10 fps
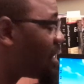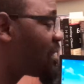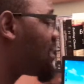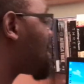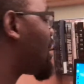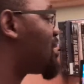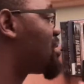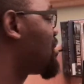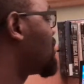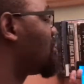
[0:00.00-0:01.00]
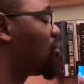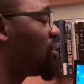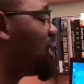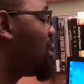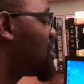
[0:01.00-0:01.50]
just decided to
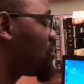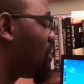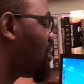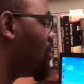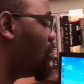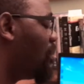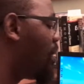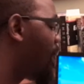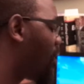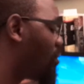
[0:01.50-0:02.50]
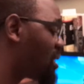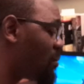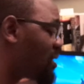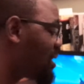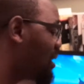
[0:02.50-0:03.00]
share this with you because I'm
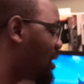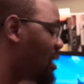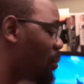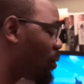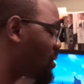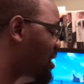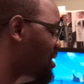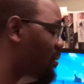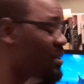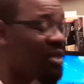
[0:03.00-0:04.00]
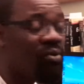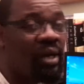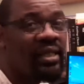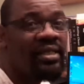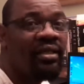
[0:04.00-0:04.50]
still in the process. I'm still
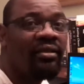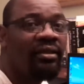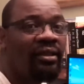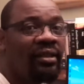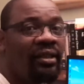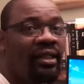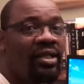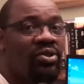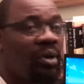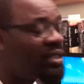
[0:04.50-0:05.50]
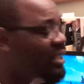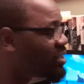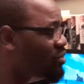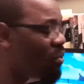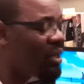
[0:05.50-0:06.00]
writing, so I
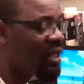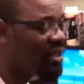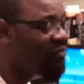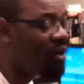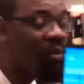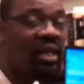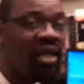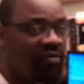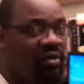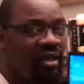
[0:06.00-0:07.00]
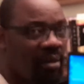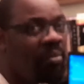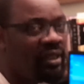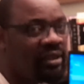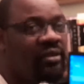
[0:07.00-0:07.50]
just don't want to give away everything.
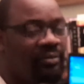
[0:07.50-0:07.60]
But